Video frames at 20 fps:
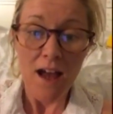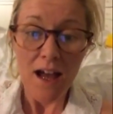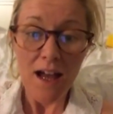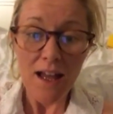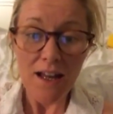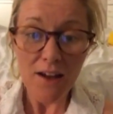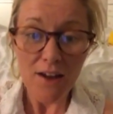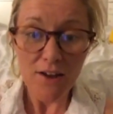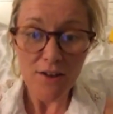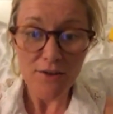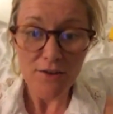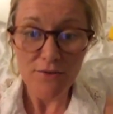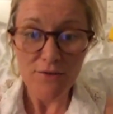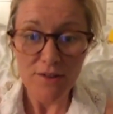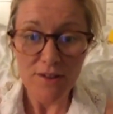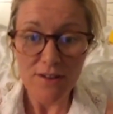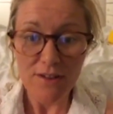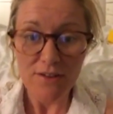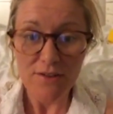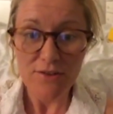
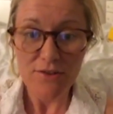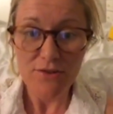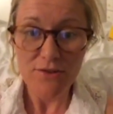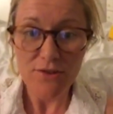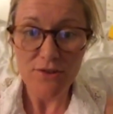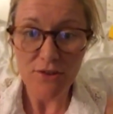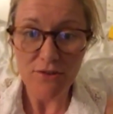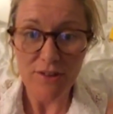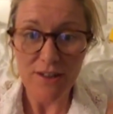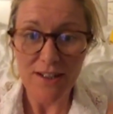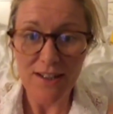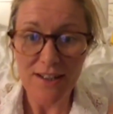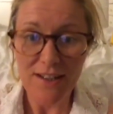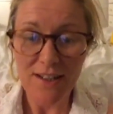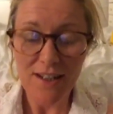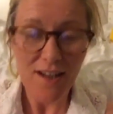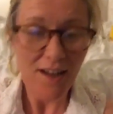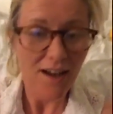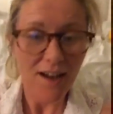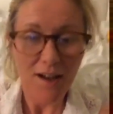Hello,
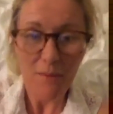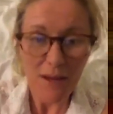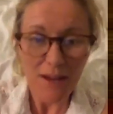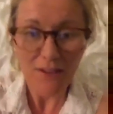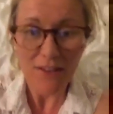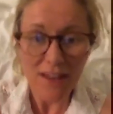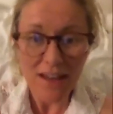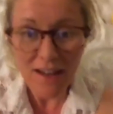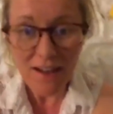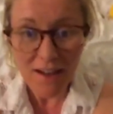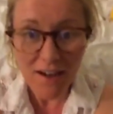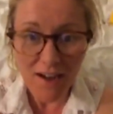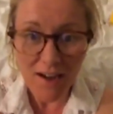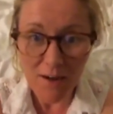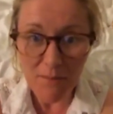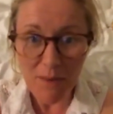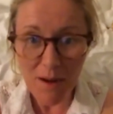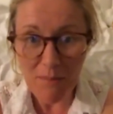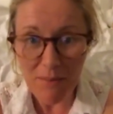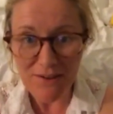sorry about
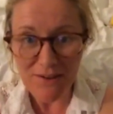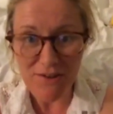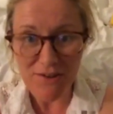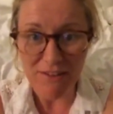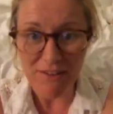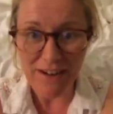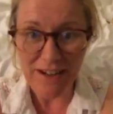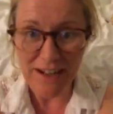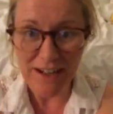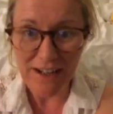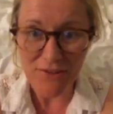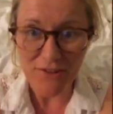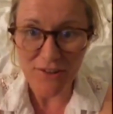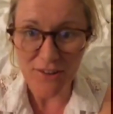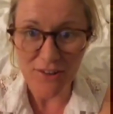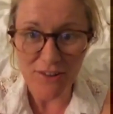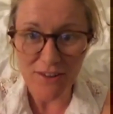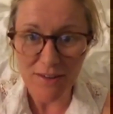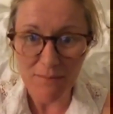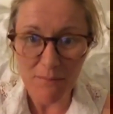that. My battery ran out,
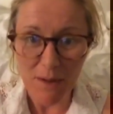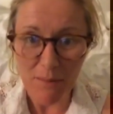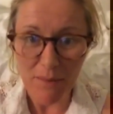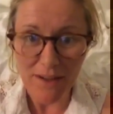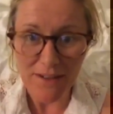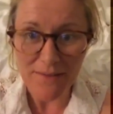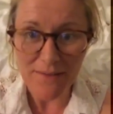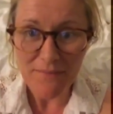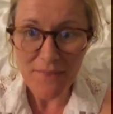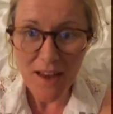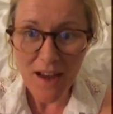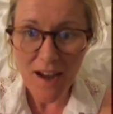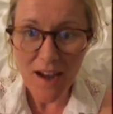so my bad.